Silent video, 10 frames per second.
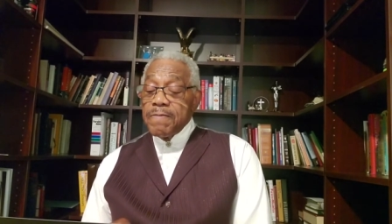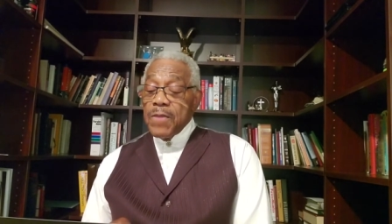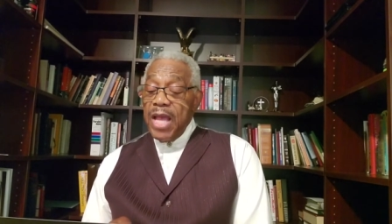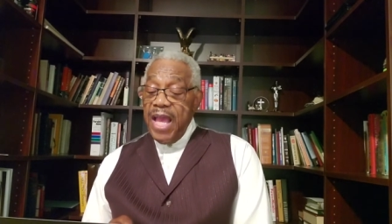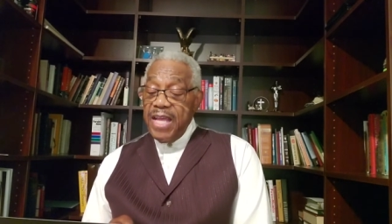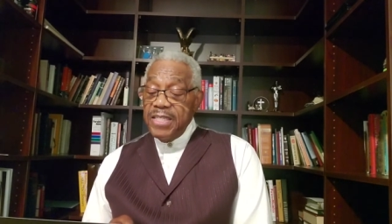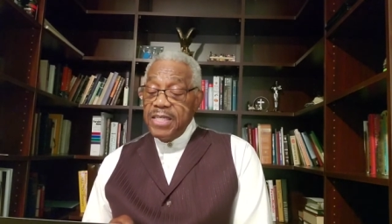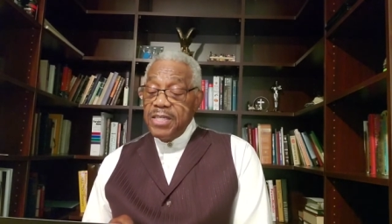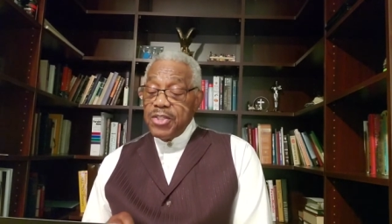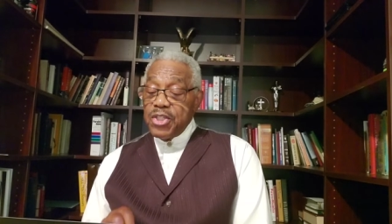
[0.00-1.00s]

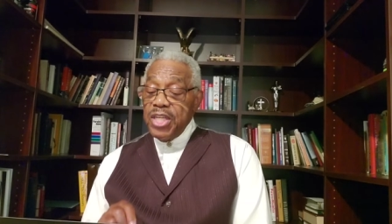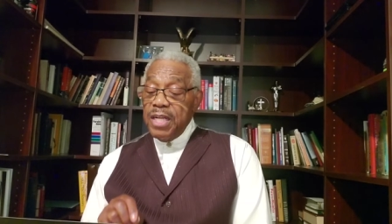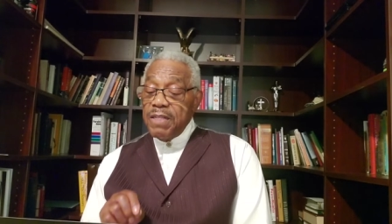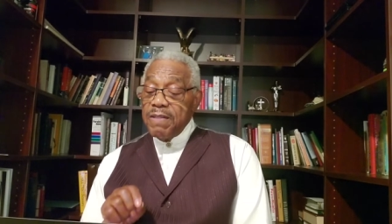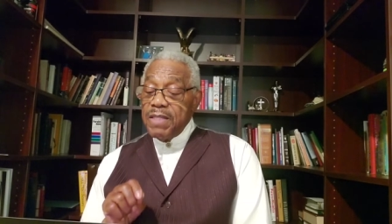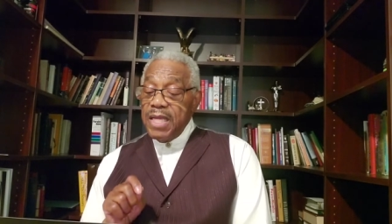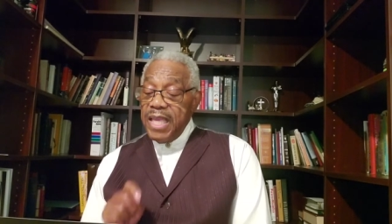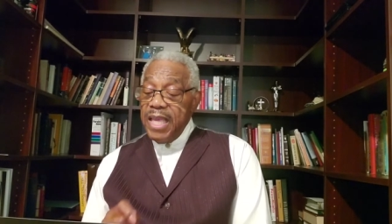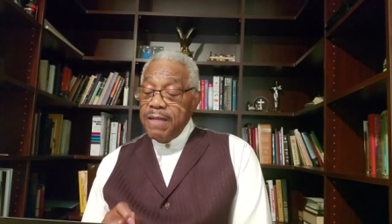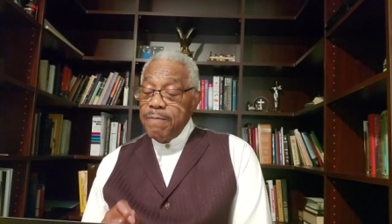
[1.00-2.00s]
and shall the
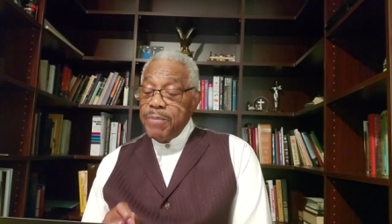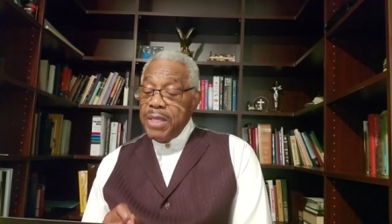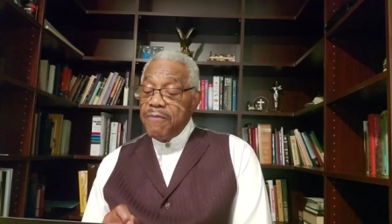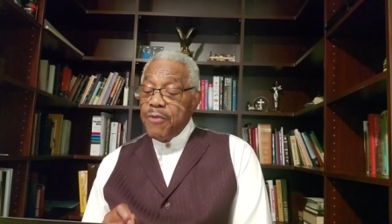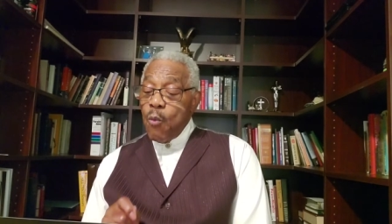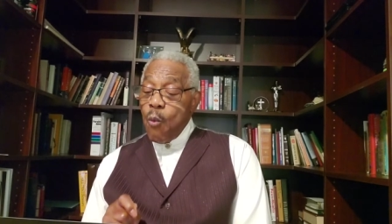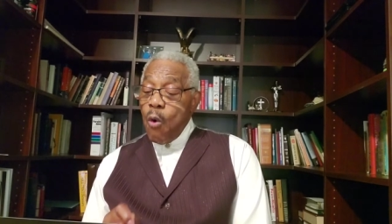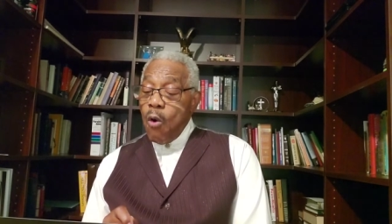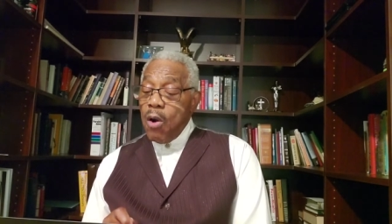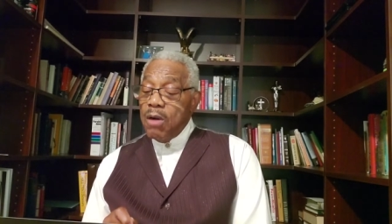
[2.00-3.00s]
end be of the
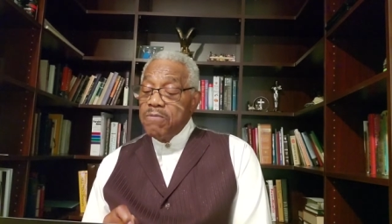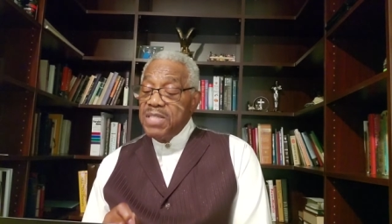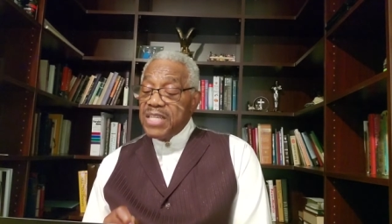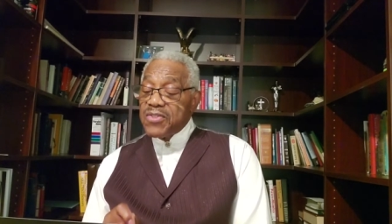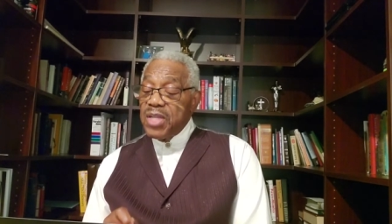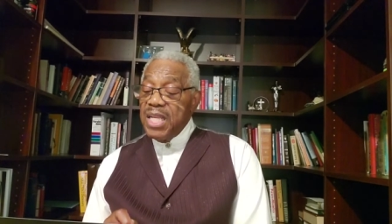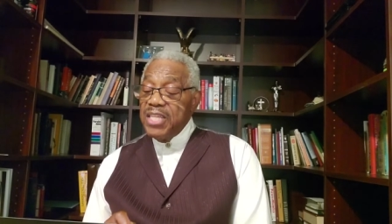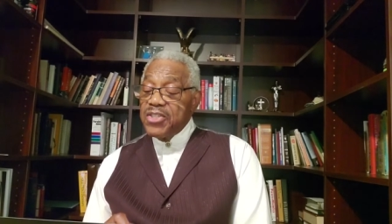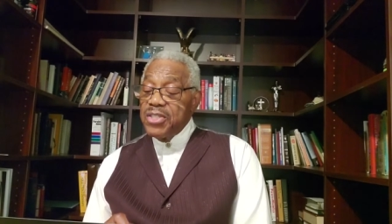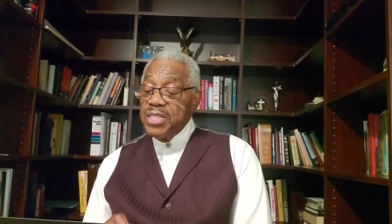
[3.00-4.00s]
war of
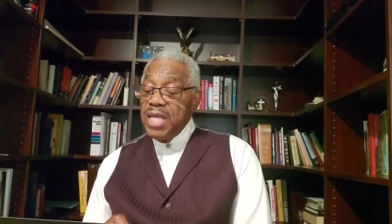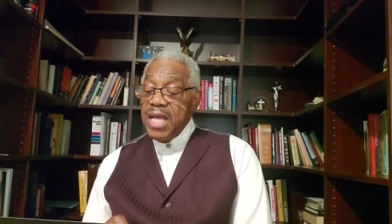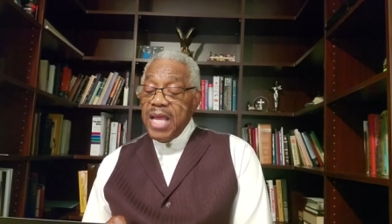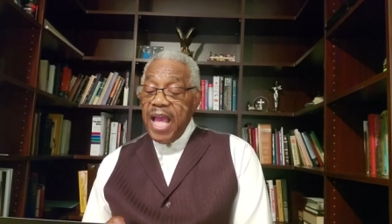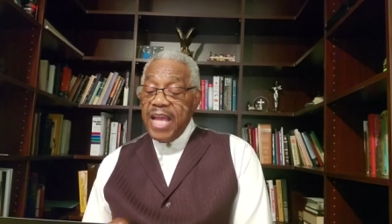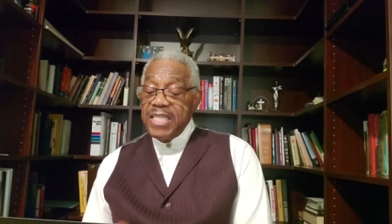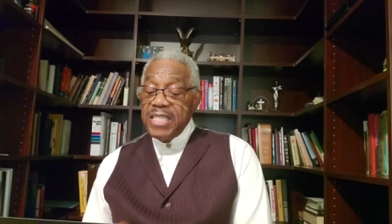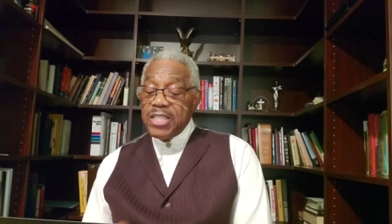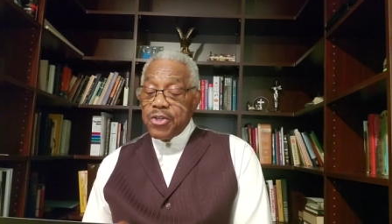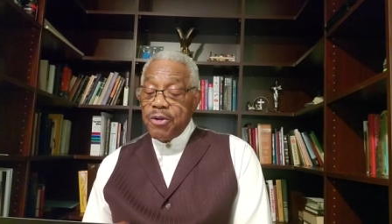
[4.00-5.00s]
desolation and
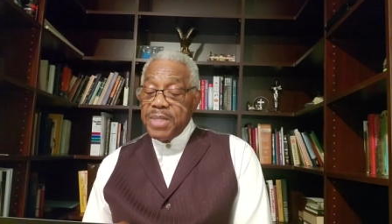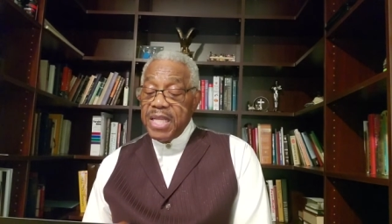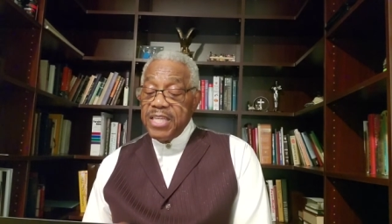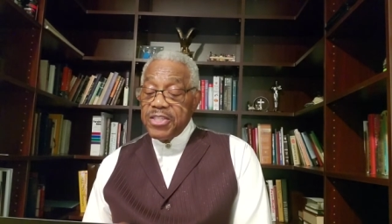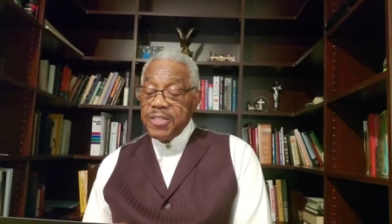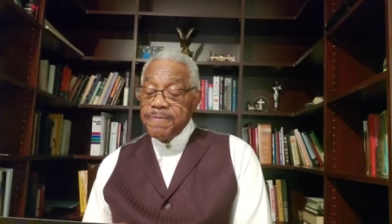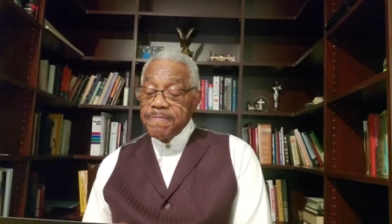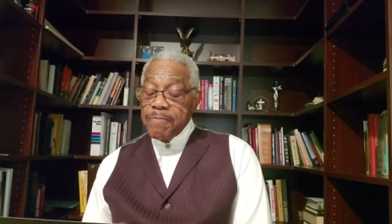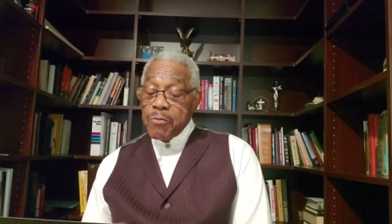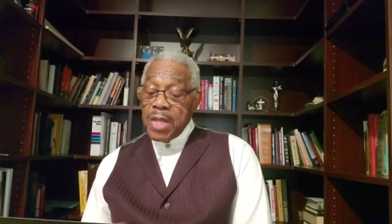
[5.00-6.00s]
determination.
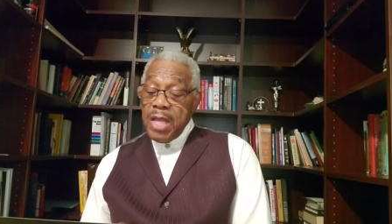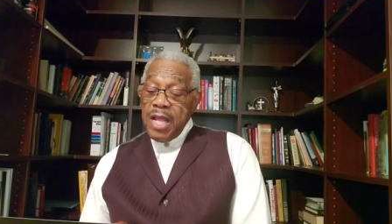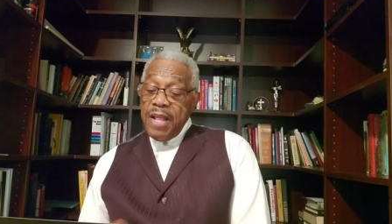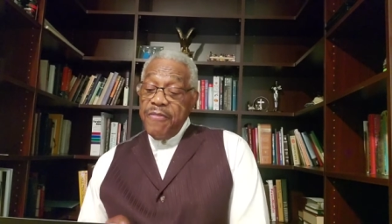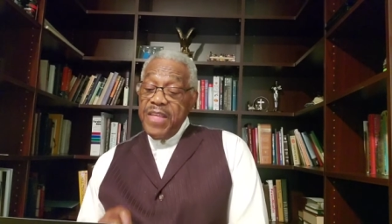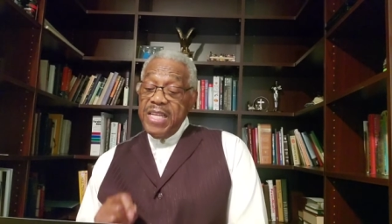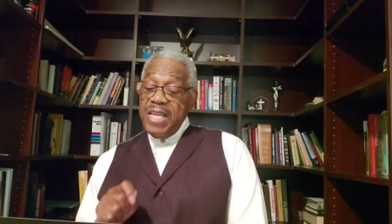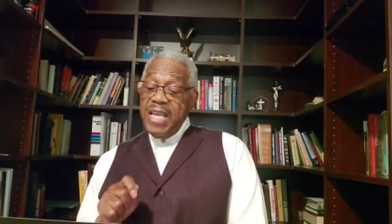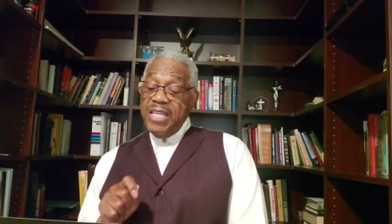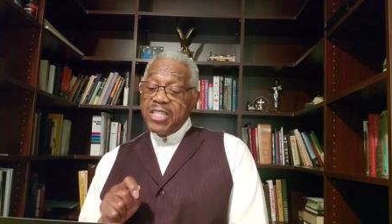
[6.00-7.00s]
Then
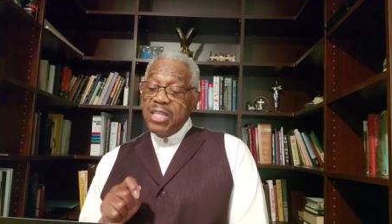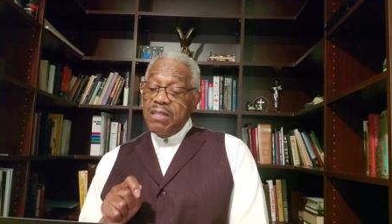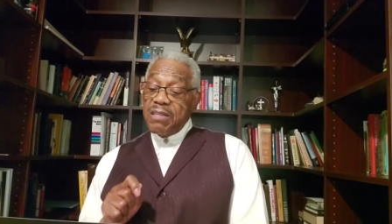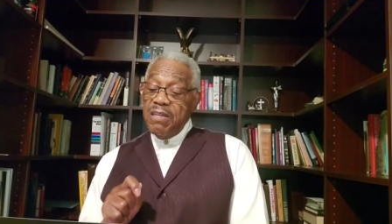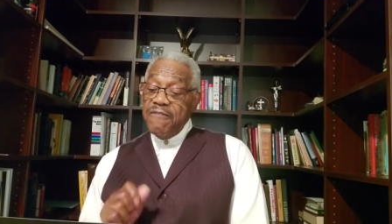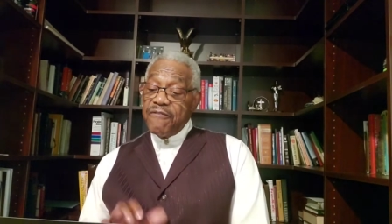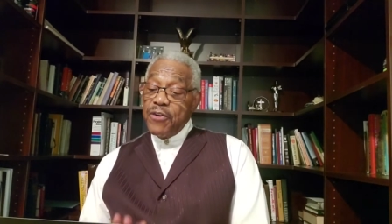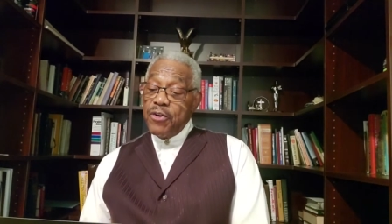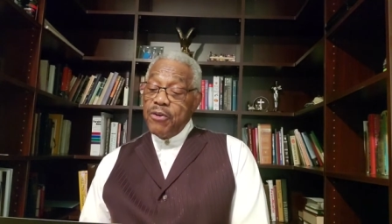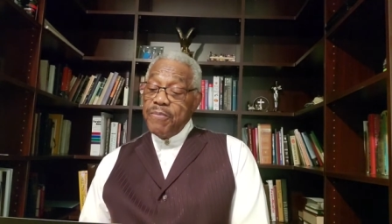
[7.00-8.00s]
he shall
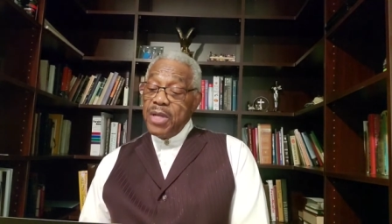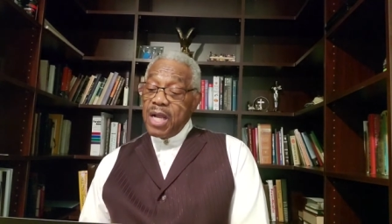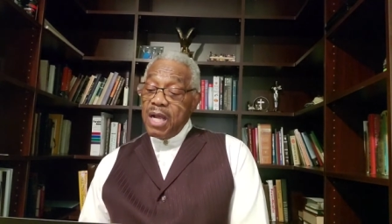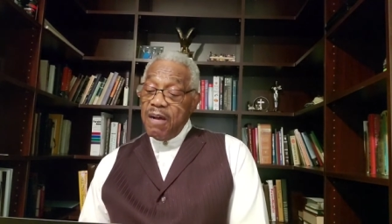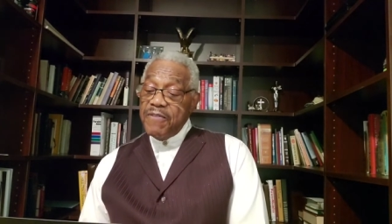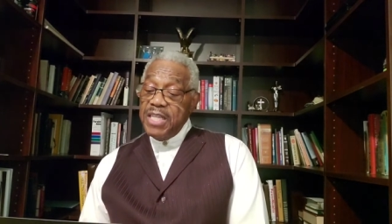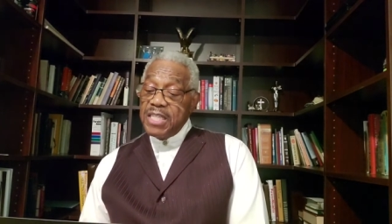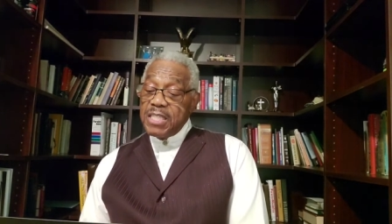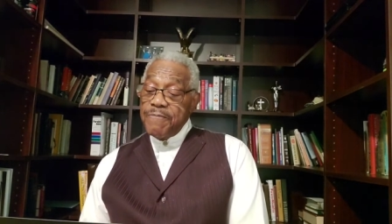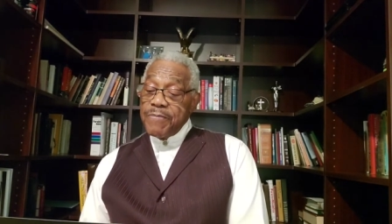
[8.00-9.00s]
confirm the
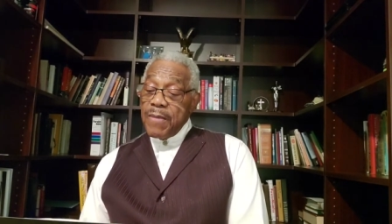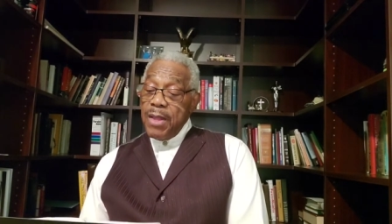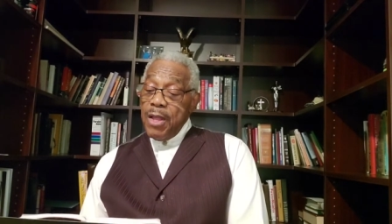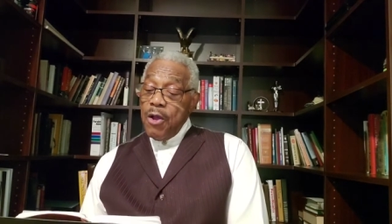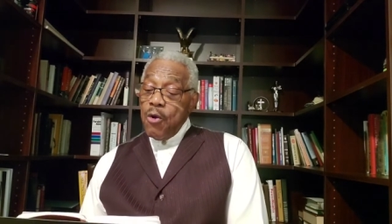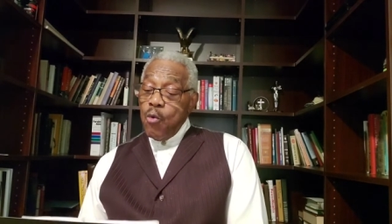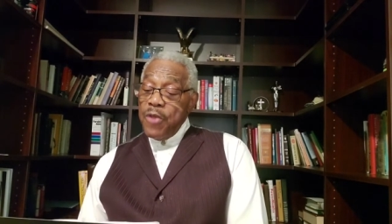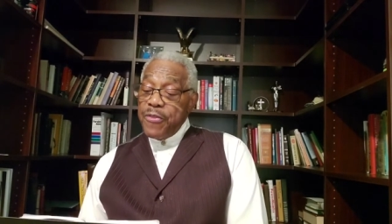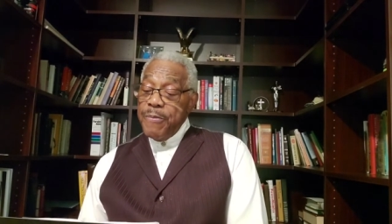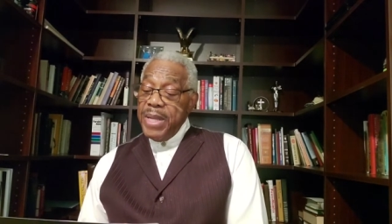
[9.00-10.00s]
covenant
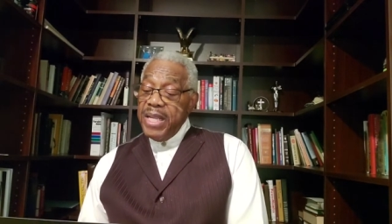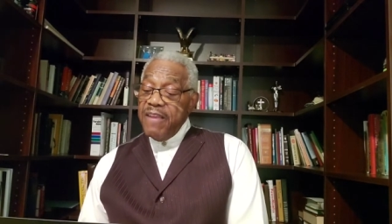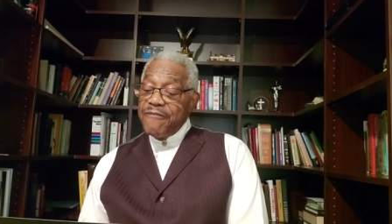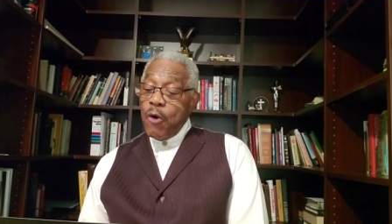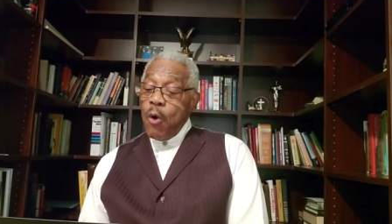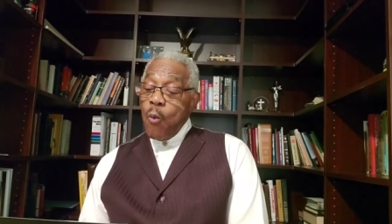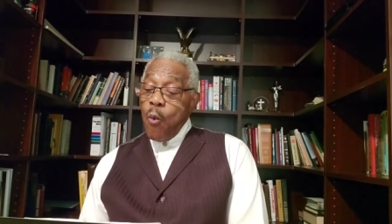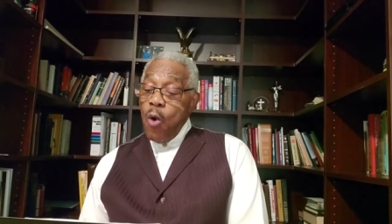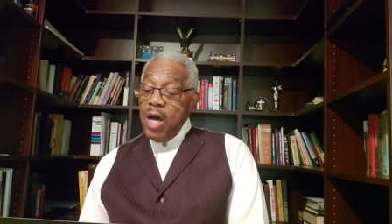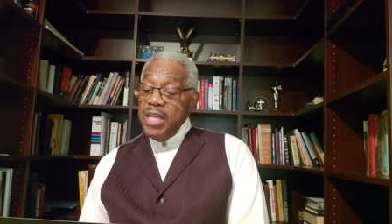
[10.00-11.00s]
with many for
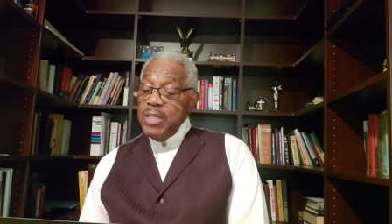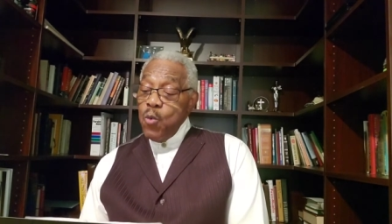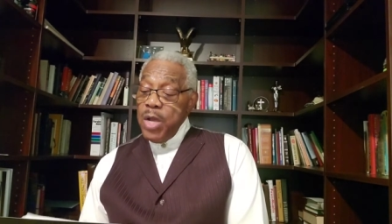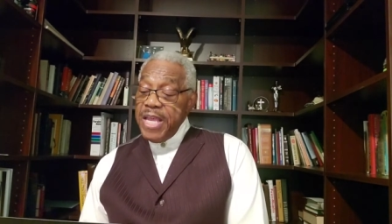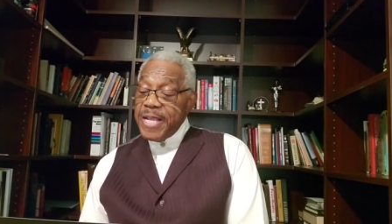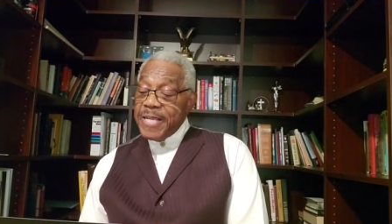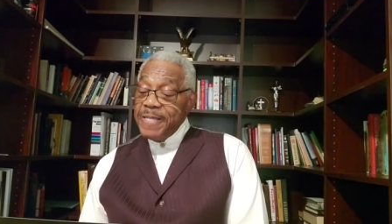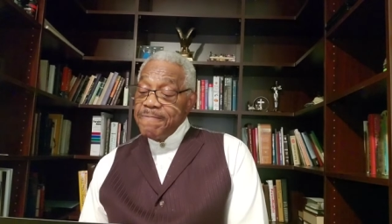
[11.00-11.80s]
one week,